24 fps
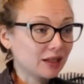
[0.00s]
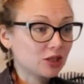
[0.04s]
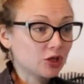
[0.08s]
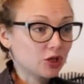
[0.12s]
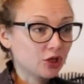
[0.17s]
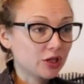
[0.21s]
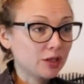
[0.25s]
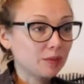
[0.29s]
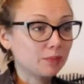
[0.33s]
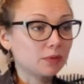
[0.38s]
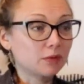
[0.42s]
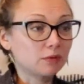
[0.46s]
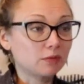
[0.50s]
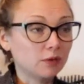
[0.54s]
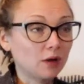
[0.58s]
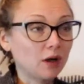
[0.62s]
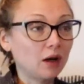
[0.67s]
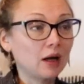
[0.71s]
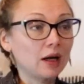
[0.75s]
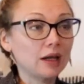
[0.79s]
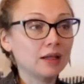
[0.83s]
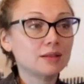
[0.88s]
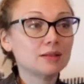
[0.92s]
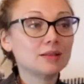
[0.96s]
that she
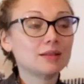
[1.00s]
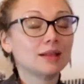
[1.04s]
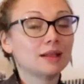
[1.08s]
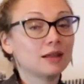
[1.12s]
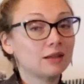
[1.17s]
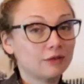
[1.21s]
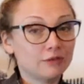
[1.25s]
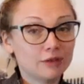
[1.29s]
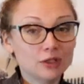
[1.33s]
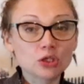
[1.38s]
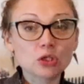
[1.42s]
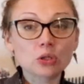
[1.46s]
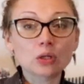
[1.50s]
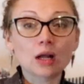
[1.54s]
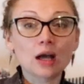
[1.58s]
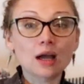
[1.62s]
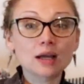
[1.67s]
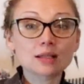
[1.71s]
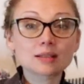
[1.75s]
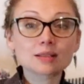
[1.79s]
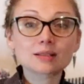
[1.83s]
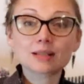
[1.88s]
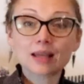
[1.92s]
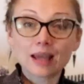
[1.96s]
provides
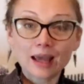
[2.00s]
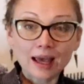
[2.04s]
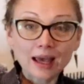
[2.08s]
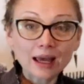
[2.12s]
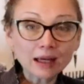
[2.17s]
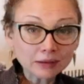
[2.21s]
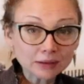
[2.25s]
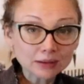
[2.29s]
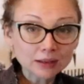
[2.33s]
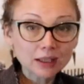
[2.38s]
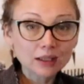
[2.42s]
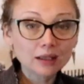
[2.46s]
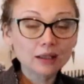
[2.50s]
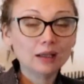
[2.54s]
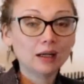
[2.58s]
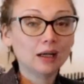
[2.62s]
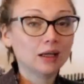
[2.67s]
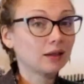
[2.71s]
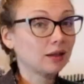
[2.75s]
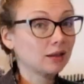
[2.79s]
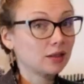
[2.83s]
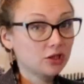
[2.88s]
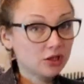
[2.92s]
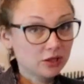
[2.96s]
individualized care.
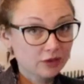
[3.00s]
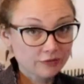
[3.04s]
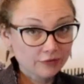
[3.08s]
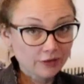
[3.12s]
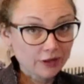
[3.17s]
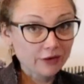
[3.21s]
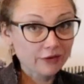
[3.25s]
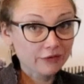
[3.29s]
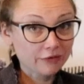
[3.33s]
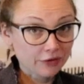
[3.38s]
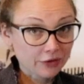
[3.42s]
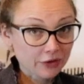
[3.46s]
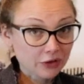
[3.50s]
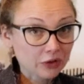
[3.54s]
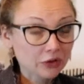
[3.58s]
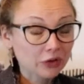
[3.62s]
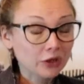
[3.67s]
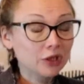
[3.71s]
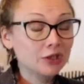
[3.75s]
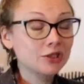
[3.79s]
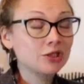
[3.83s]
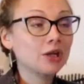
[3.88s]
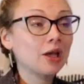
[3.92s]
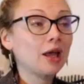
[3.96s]
I think she's very, very
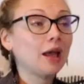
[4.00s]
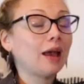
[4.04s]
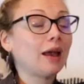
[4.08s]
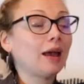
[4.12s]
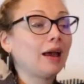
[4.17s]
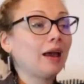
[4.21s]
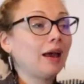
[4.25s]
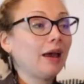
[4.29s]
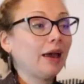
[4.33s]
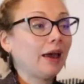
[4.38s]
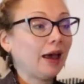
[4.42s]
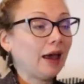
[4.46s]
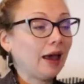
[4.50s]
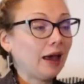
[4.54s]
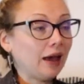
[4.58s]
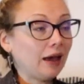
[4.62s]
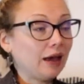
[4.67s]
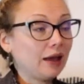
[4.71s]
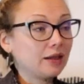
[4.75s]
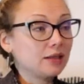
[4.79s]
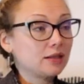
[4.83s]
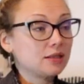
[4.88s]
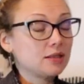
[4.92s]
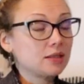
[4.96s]
good,
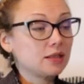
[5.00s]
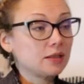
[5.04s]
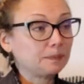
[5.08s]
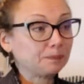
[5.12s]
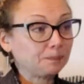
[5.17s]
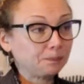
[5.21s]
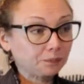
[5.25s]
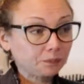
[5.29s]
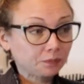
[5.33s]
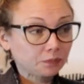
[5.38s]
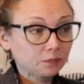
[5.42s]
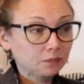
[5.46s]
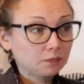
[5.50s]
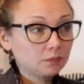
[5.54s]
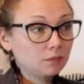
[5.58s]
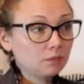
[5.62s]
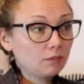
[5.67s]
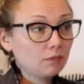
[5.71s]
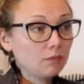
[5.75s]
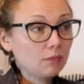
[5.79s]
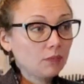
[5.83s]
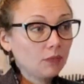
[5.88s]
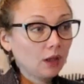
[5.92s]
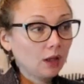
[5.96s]
and
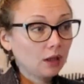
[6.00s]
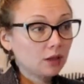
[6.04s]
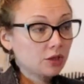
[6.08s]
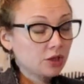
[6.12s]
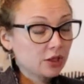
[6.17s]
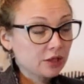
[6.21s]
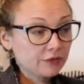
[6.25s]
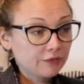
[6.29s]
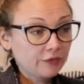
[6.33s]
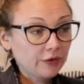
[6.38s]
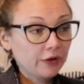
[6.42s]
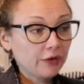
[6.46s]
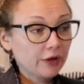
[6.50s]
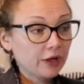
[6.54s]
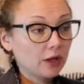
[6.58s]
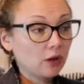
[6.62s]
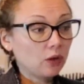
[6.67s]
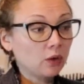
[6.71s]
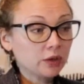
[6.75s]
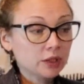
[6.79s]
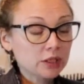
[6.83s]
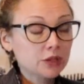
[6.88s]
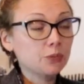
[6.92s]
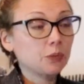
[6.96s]
she's very
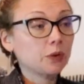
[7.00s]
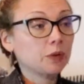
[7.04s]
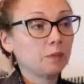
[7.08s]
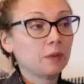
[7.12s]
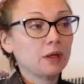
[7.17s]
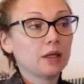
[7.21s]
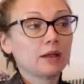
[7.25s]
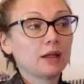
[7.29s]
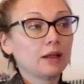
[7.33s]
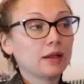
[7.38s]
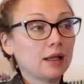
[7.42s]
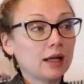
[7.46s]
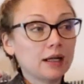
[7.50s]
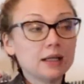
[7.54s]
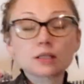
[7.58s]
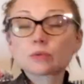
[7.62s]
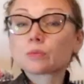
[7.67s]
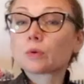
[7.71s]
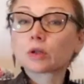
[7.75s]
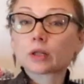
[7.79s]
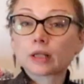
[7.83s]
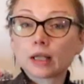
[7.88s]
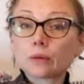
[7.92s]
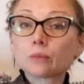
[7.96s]
honest with me that
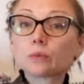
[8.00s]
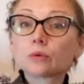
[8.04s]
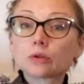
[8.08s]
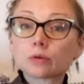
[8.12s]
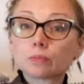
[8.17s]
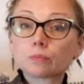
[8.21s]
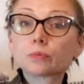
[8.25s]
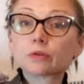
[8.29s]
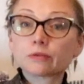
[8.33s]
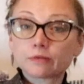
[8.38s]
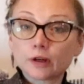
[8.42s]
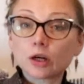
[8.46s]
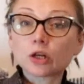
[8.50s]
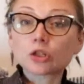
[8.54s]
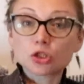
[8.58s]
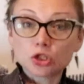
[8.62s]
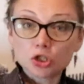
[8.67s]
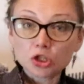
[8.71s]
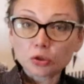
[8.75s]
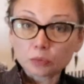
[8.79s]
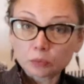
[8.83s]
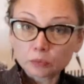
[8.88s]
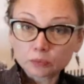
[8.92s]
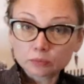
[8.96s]
is what they would prefer to
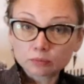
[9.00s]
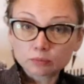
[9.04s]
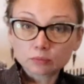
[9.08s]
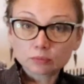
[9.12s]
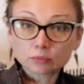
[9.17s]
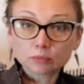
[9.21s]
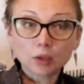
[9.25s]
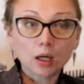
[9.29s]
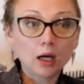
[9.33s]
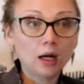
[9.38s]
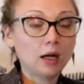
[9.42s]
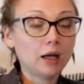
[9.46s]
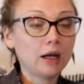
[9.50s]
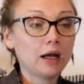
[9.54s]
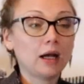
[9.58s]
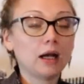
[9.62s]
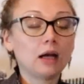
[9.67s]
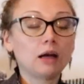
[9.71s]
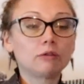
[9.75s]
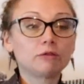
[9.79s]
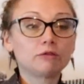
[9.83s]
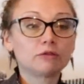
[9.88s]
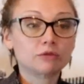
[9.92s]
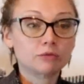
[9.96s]
do. I
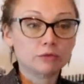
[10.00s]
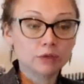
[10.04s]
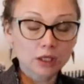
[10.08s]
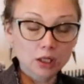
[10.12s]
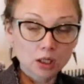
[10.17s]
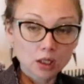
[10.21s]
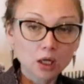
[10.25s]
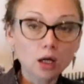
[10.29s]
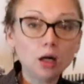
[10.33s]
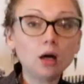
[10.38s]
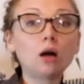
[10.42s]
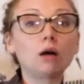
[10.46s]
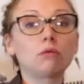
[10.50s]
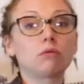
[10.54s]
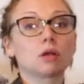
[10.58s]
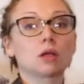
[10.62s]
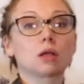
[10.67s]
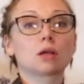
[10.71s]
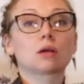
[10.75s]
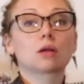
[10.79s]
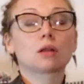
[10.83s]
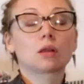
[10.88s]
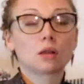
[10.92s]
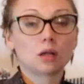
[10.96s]
have
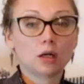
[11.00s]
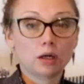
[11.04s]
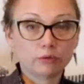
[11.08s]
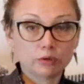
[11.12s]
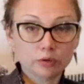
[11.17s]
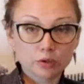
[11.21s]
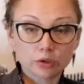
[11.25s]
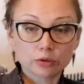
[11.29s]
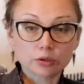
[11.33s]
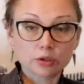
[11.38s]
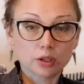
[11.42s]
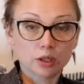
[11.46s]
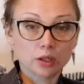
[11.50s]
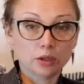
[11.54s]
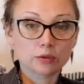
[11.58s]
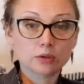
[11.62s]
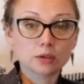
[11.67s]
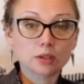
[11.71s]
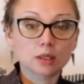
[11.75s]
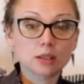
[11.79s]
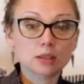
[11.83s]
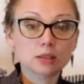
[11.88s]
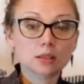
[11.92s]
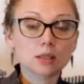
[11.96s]
recurring
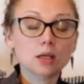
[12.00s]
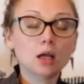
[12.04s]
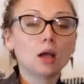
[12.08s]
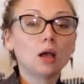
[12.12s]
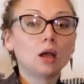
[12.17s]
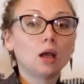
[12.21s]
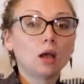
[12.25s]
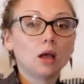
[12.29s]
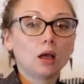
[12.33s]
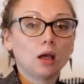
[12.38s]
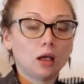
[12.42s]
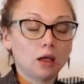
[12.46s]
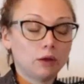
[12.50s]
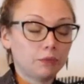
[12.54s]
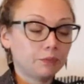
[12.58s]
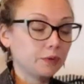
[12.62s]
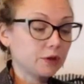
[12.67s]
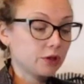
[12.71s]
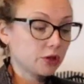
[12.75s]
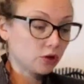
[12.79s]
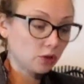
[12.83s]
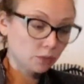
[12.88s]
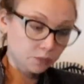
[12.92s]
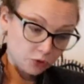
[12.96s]
thyrotoxicosis. If
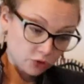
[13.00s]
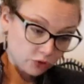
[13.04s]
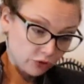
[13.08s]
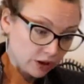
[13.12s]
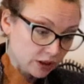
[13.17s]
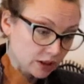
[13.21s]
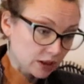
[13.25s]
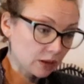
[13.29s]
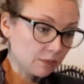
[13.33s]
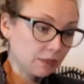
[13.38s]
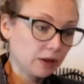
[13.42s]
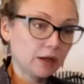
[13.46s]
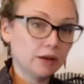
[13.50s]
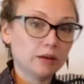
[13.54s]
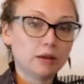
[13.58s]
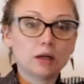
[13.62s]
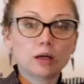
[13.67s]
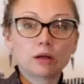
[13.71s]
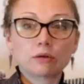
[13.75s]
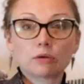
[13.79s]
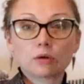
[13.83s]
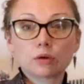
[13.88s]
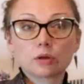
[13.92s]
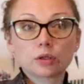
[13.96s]
we stop treating my
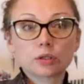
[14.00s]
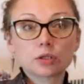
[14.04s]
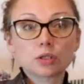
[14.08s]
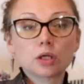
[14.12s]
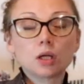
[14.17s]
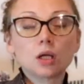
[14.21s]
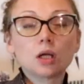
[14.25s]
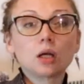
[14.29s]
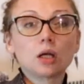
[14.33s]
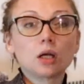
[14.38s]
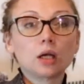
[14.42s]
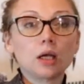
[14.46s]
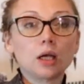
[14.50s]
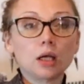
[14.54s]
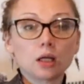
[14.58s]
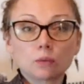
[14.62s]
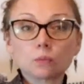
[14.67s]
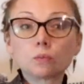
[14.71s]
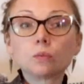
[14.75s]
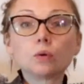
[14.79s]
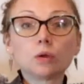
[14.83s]
thyroid, it